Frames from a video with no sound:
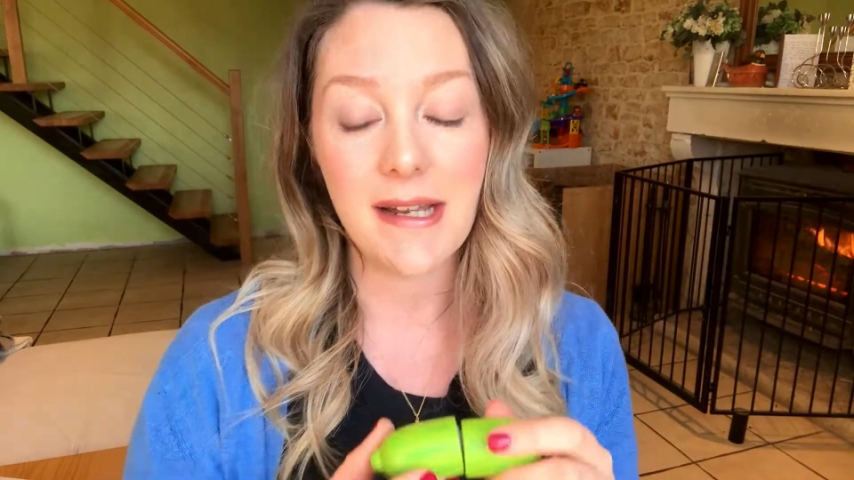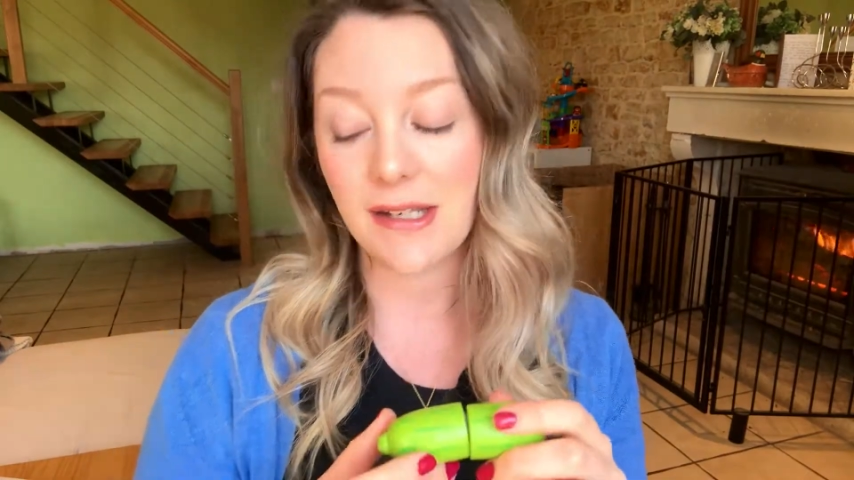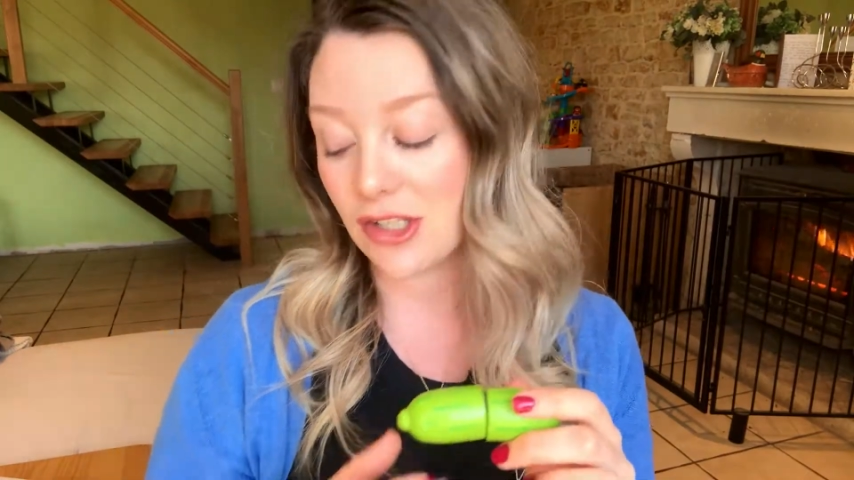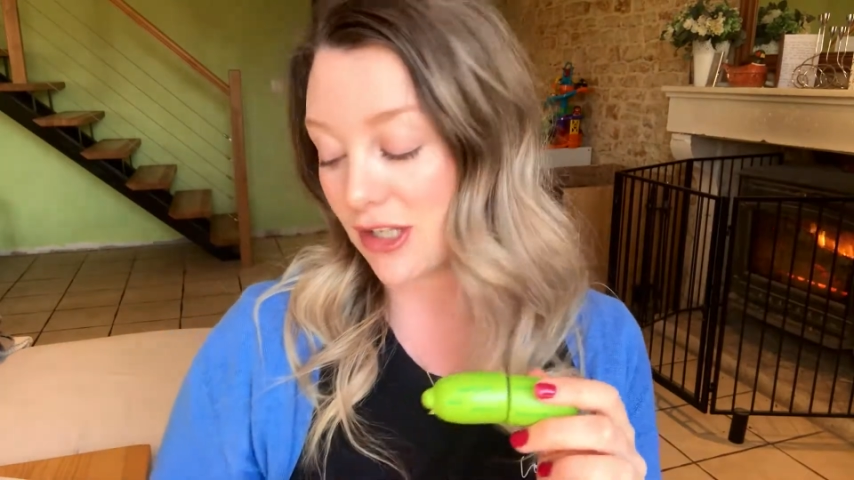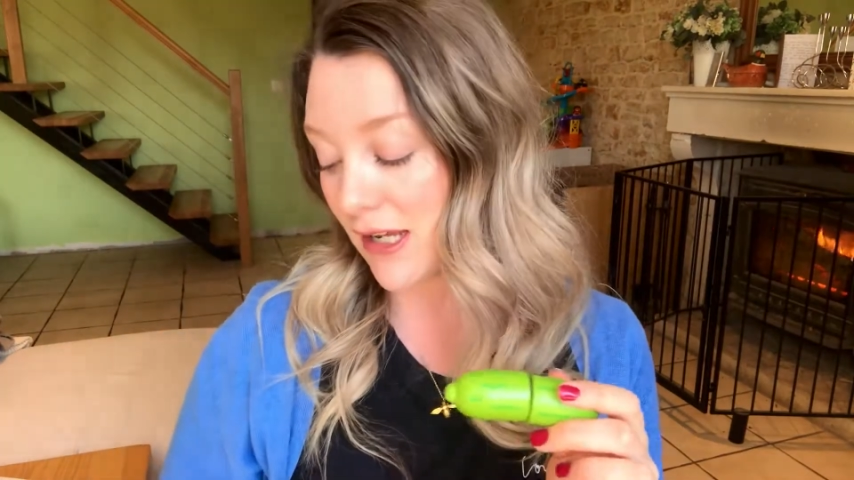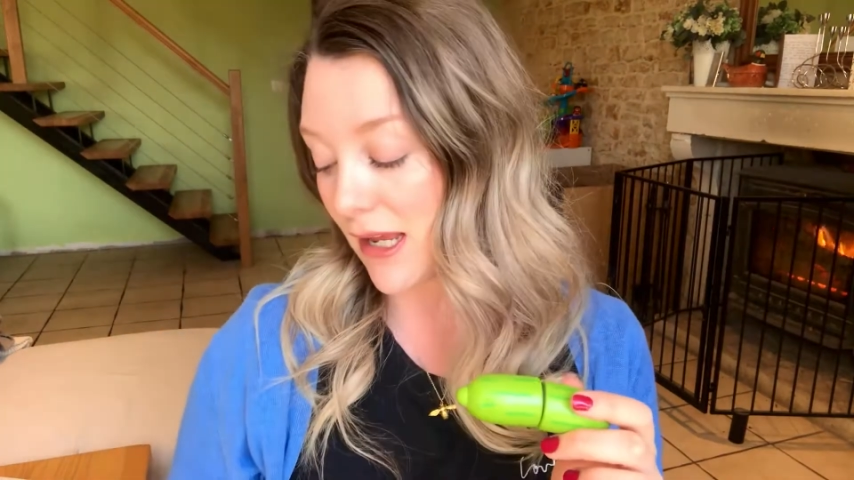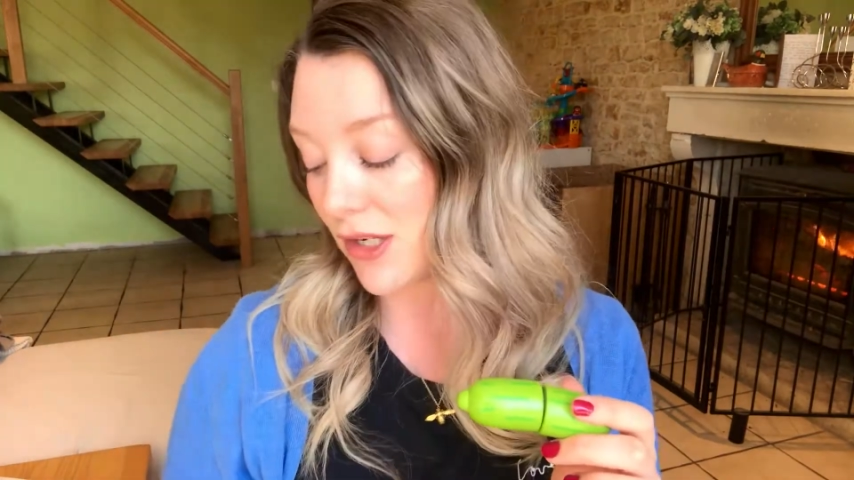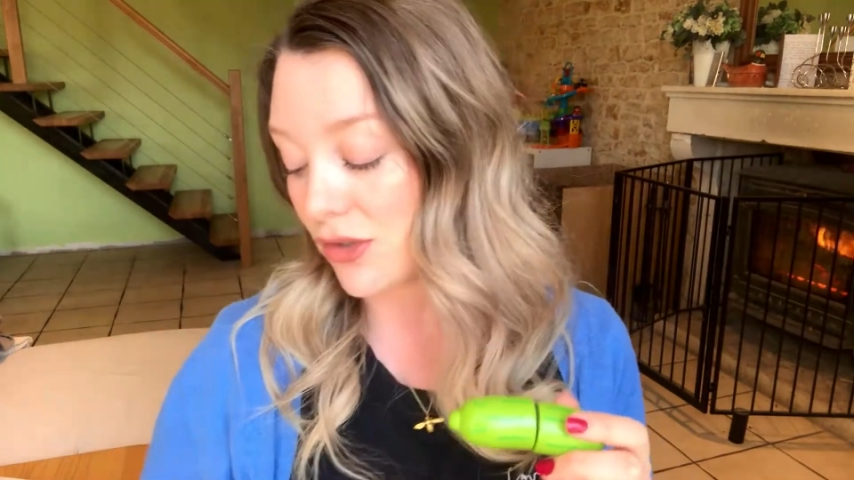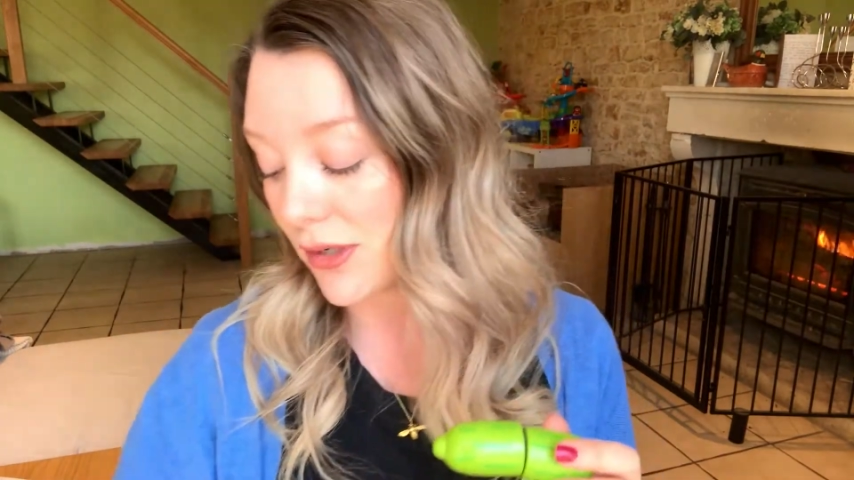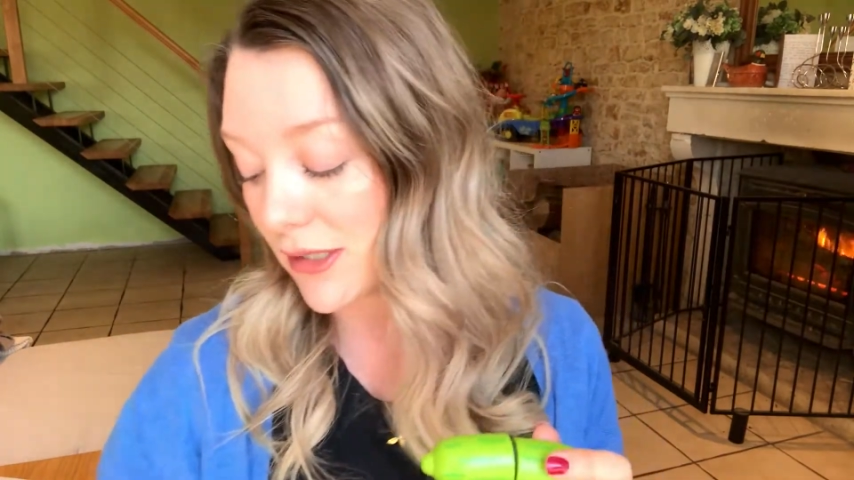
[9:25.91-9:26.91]
and she
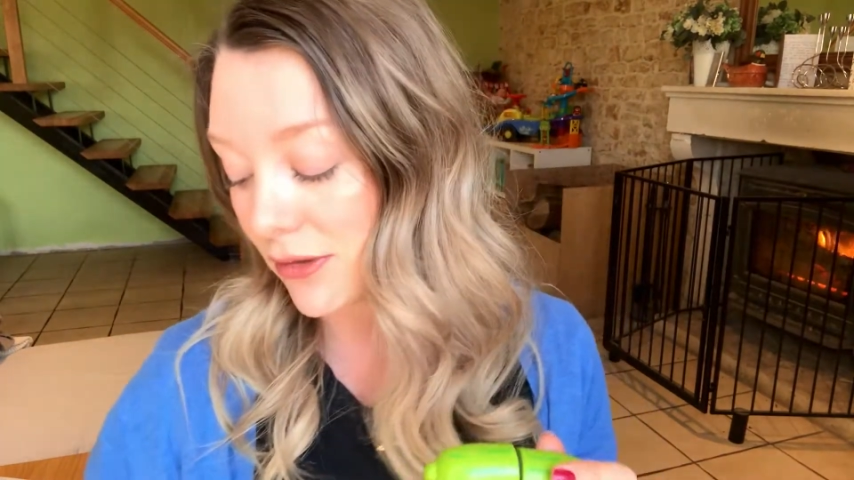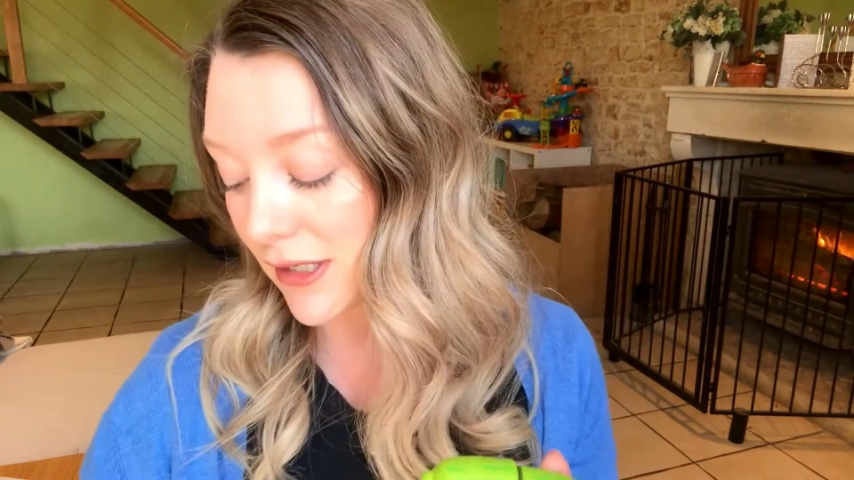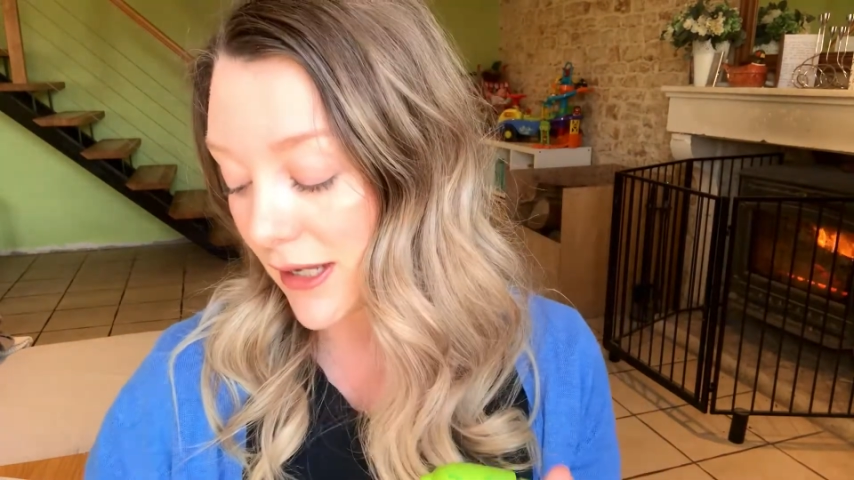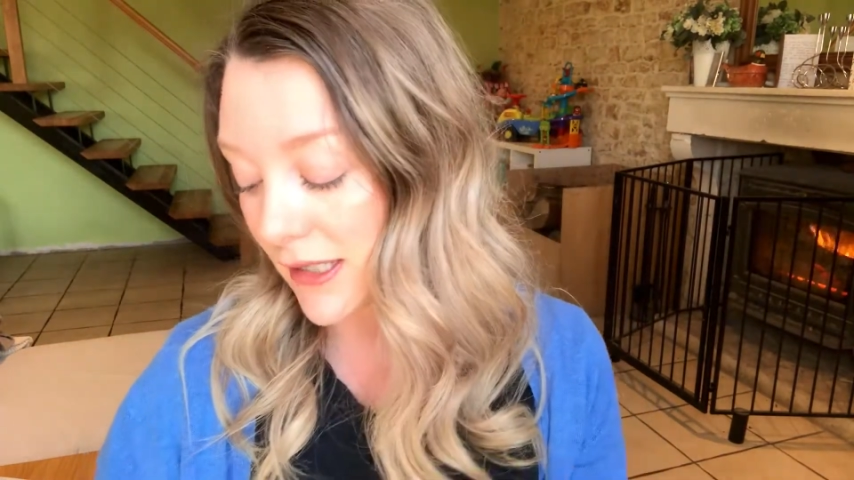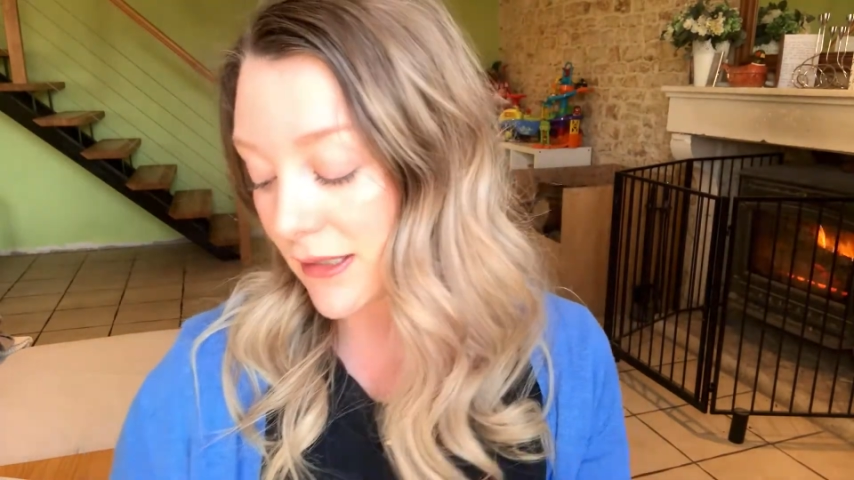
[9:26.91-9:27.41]
enjoys cooking.